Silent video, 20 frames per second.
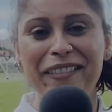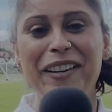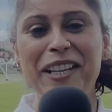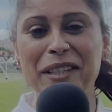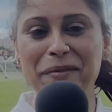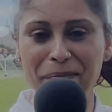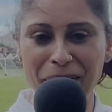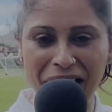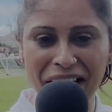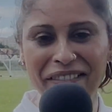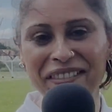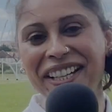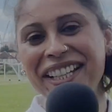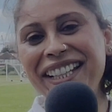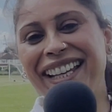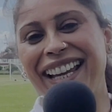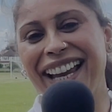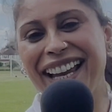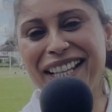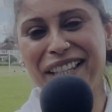inspiring
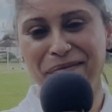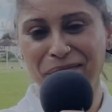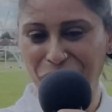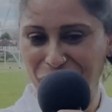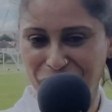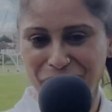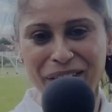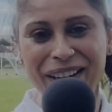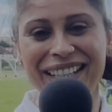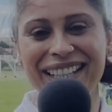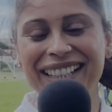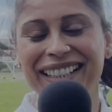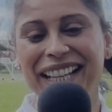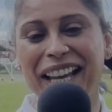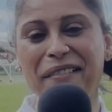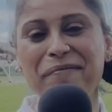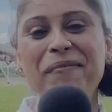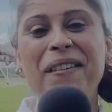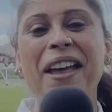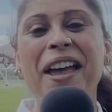kids, motivating
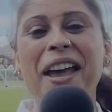them